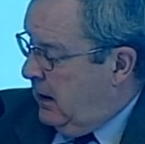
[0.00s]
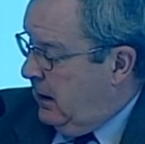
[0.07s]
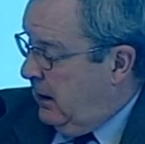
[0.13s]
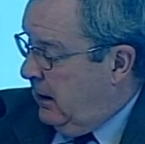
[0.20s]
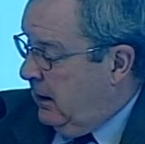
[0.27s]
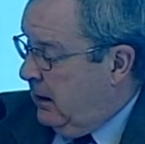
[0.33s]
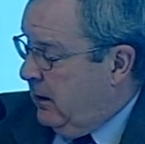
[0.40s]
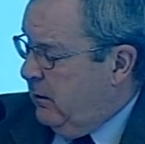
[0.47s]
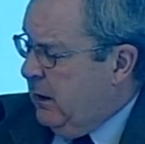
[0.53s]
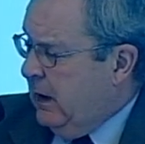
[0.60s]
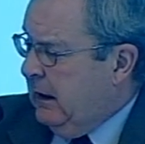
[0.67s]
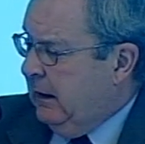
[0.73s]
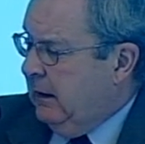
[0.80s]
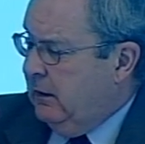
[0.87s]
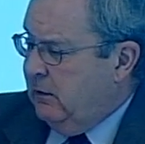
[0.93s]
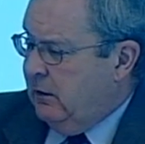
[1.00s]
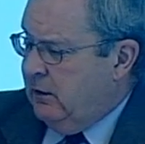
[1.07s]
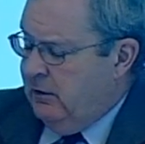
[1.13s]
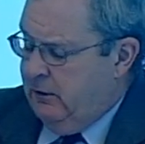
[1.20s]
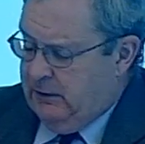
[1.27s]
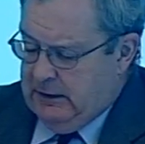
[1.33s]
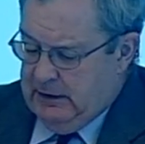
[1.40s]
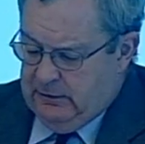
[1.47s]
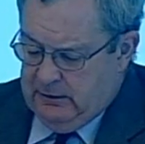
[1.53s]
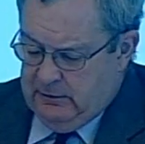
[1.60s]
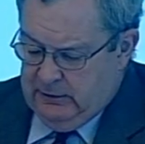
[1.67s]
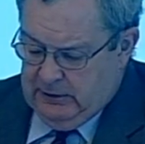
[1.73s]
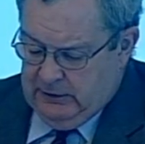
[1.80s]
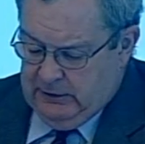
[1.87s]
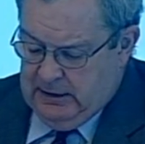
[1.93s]
In the context of
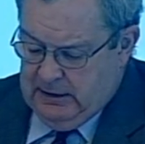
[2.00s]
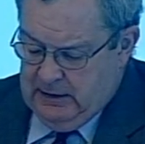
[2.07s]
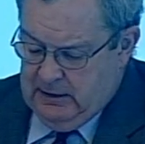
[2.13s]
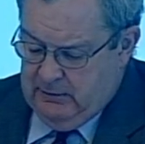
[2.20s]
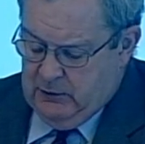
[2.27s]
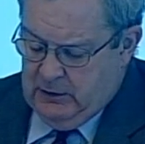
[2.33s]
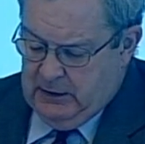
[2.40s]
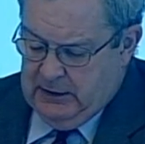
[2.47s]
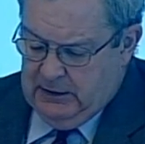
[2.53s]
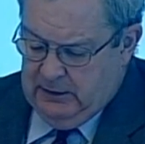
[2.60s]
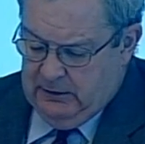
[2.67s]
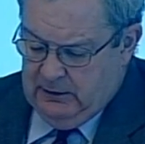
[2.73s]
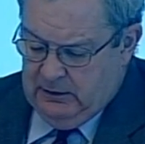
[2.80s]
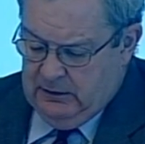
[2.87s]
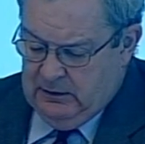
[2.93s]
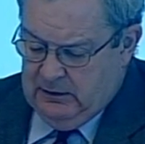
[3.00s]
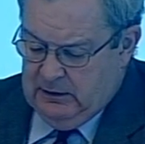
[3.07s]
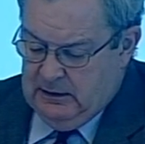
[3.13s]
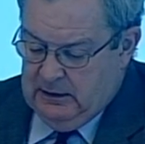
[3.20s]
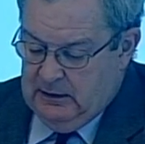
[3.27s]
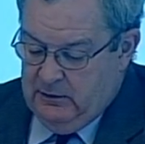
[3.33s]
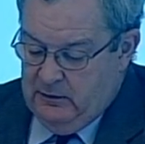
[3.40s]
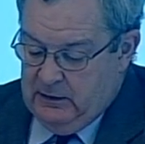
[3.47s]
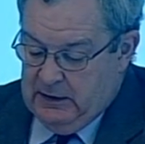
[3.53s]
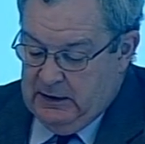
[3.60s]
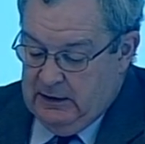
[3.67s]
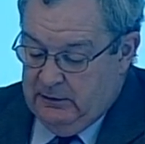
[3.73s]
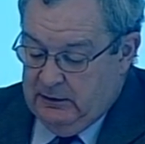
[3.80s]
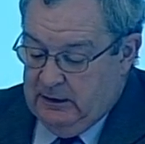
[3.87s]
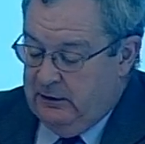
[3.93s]
this kind of
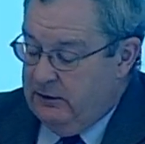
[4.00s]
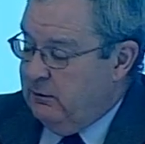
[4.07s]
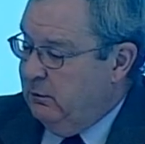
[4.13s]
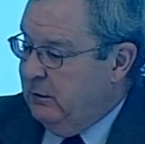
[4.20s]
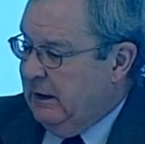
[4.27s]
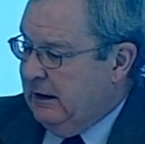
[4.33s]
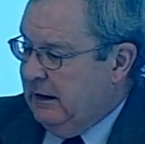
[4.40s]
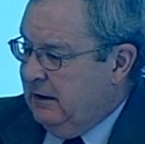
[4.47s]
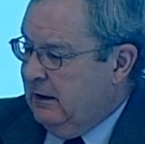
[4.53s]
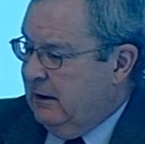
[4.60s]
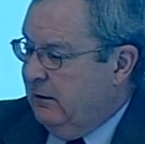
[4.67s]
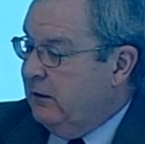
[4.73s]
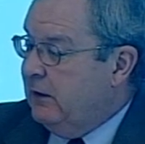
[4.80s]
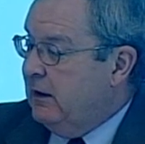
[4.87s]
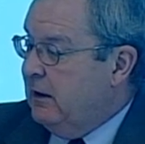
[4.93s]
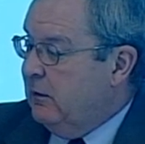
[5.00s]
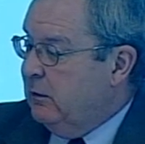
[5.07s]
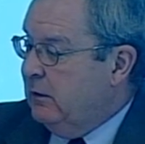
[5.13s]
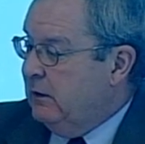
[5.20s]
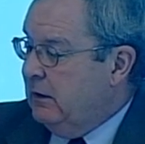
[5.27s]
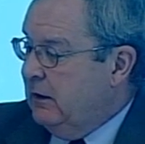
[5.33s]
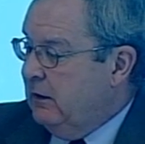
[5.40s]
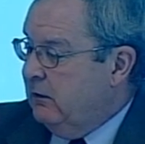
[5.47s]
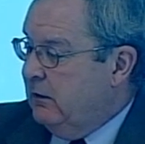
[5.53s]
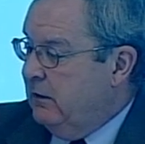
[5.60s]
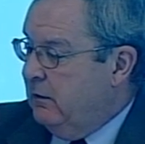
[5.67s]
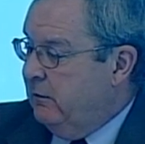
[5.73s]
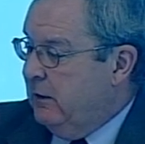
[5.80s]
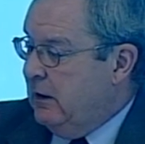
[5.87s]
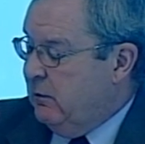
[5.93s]
organization making that statement, the Asian
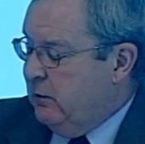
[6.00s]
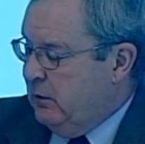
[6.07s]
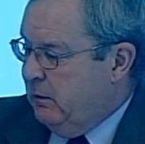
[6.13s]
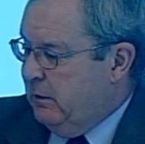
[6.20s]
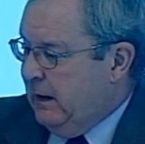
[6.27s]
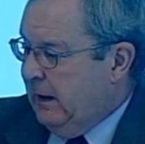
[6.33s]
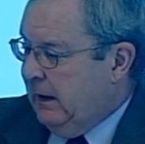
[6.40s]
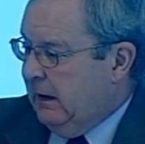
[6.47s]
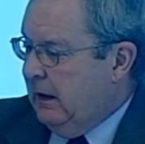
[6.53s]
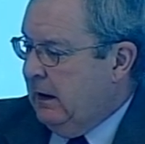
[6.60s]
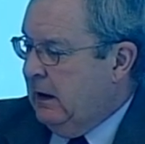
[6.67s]
Development Bank,